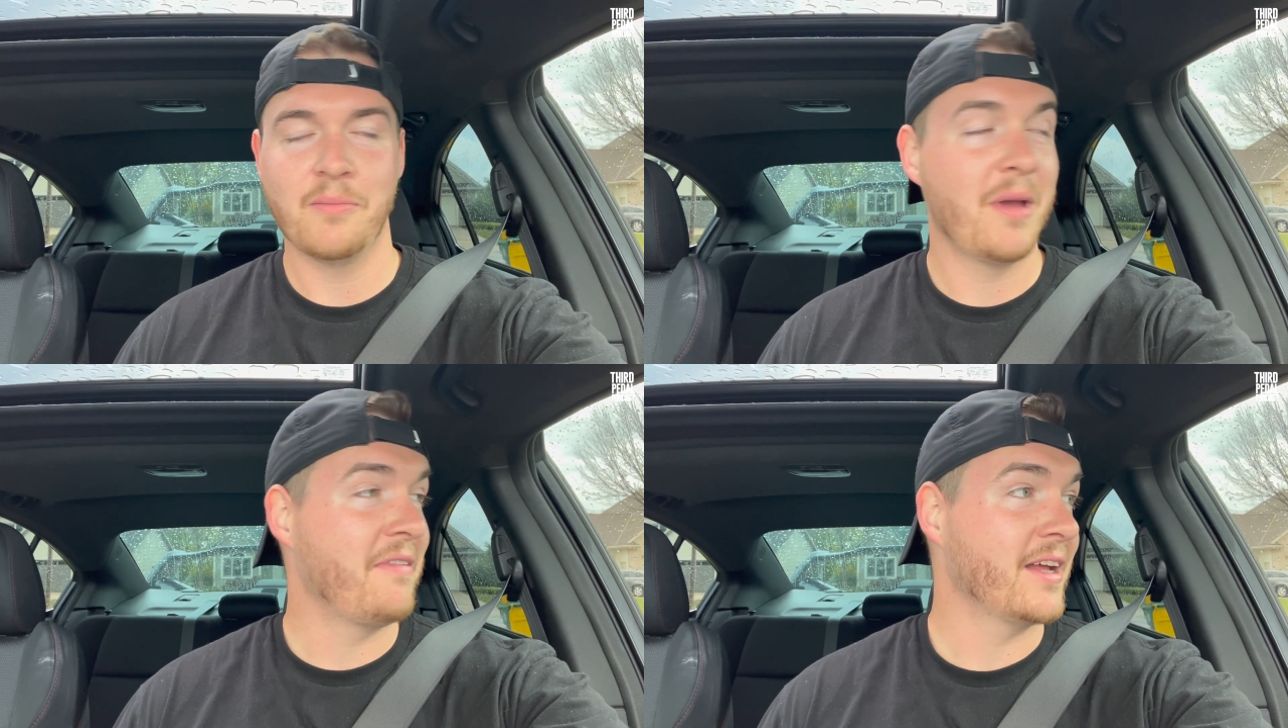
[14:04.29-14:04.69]

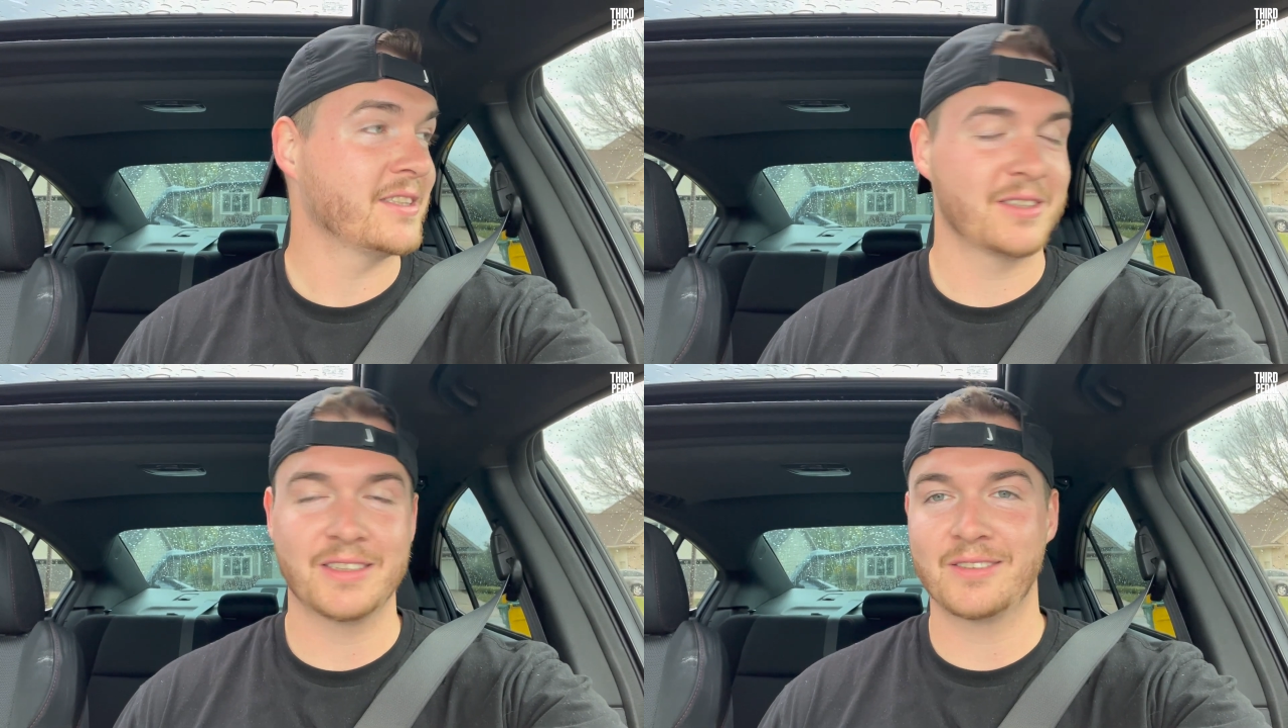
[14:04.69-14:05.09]
Man,
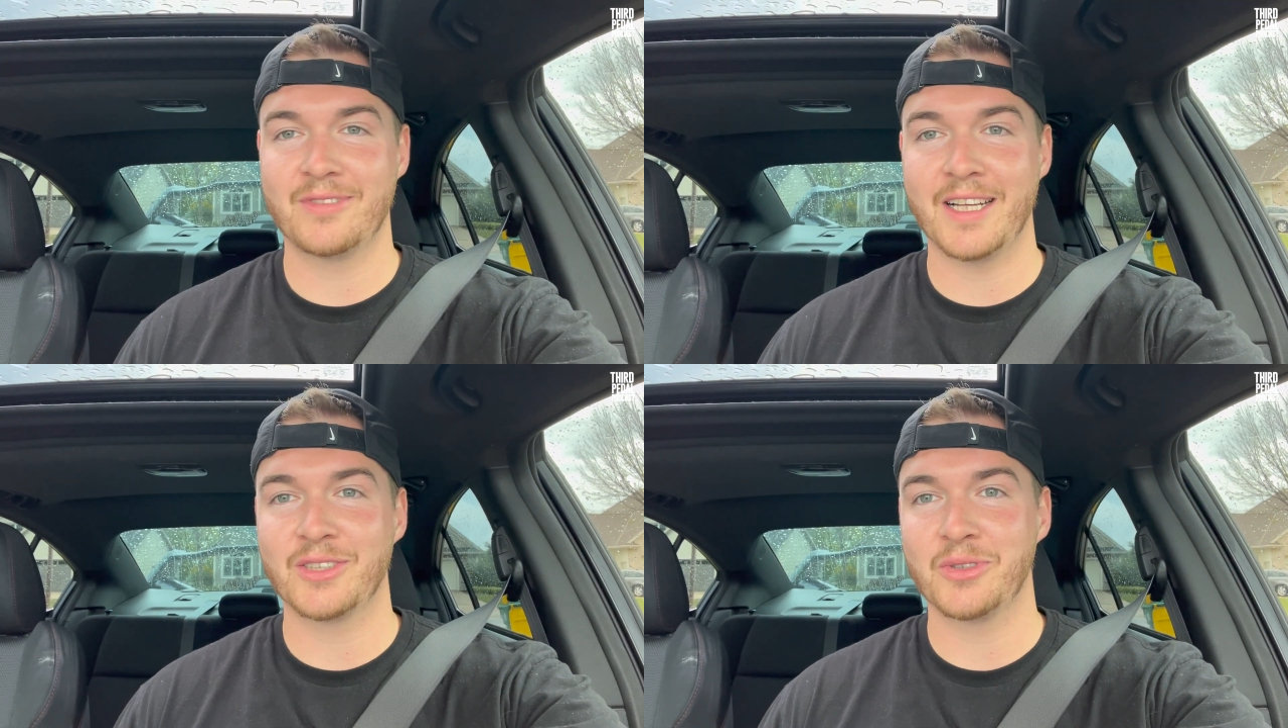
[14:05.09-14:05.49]

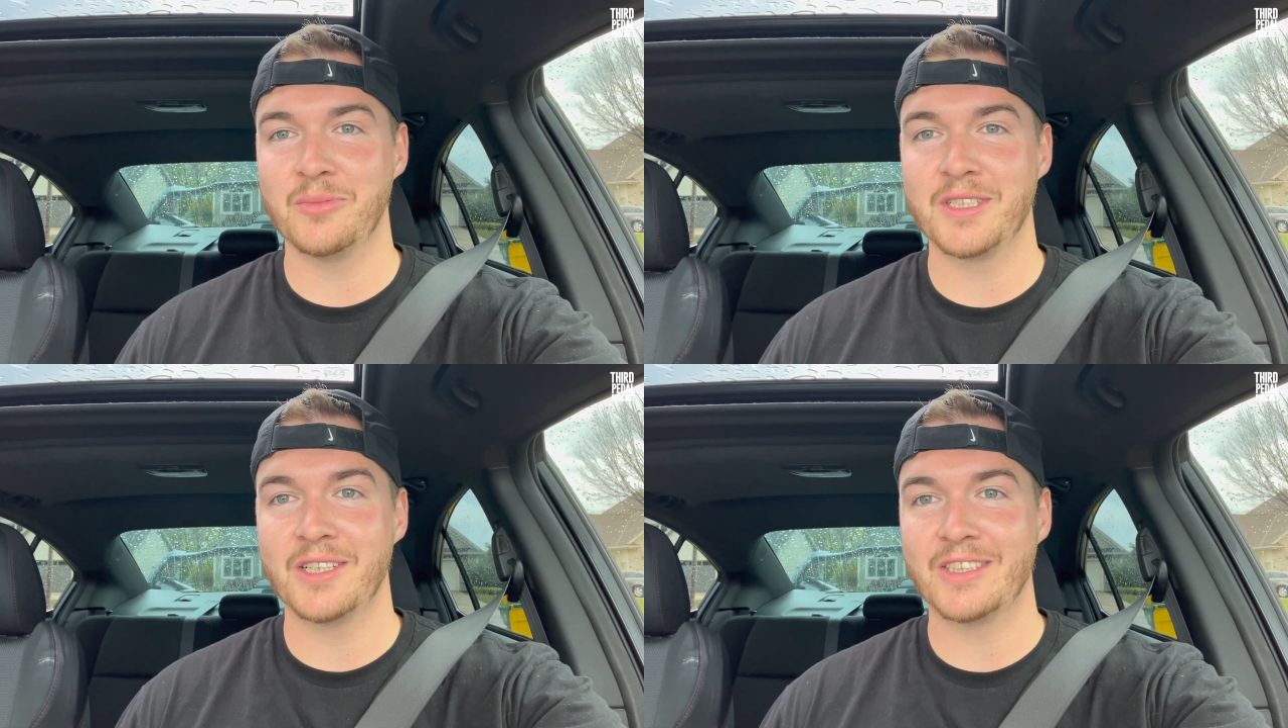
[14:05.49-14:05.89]
that
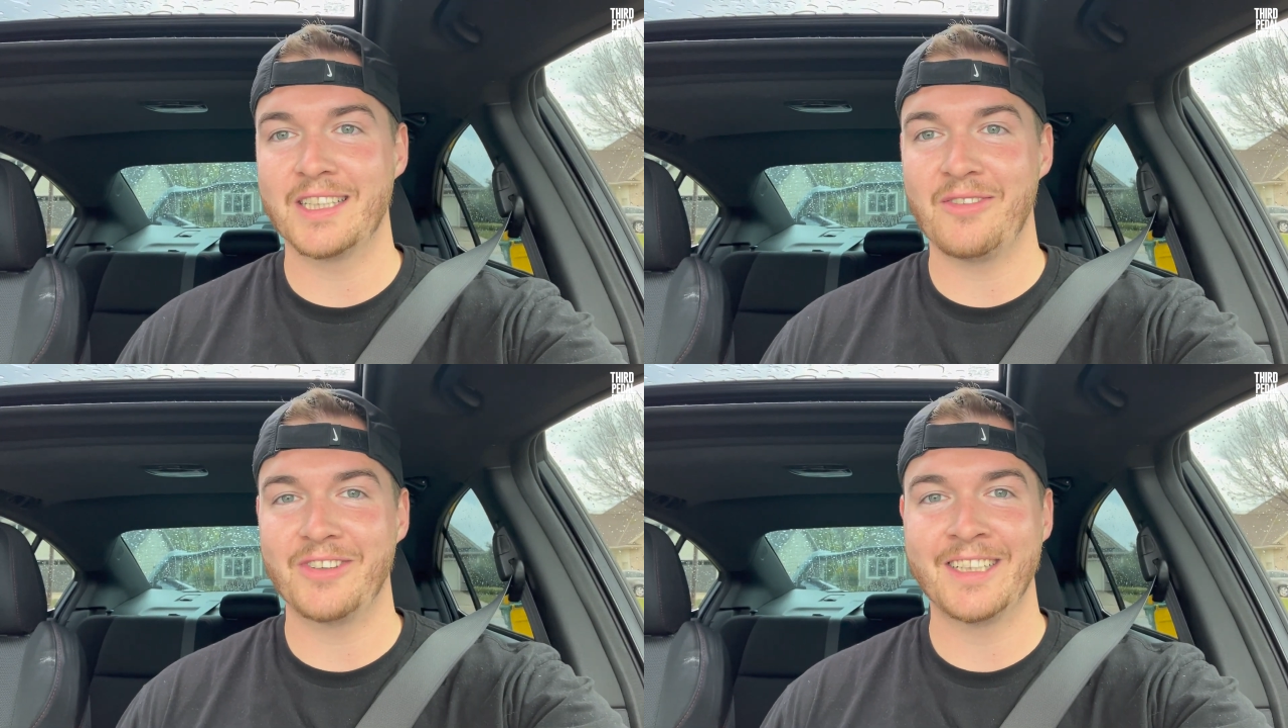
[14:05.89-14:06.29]
screaming sound is
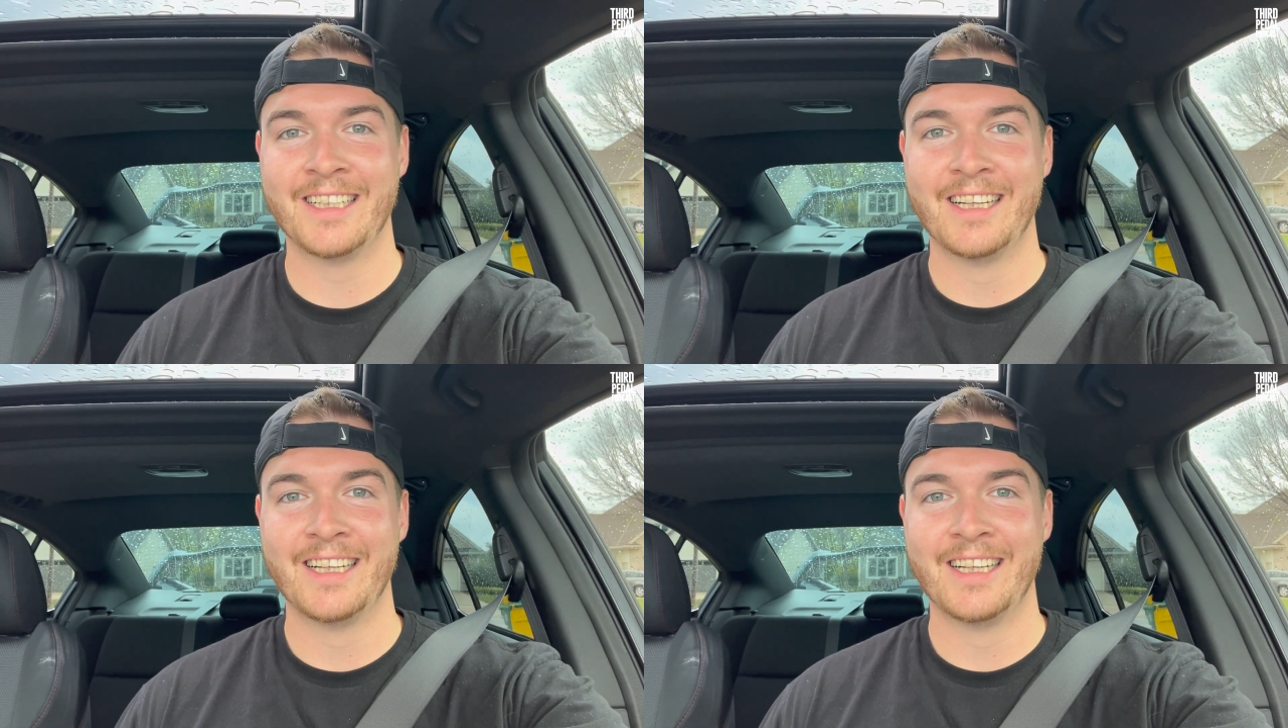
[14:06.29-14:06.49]
not fun.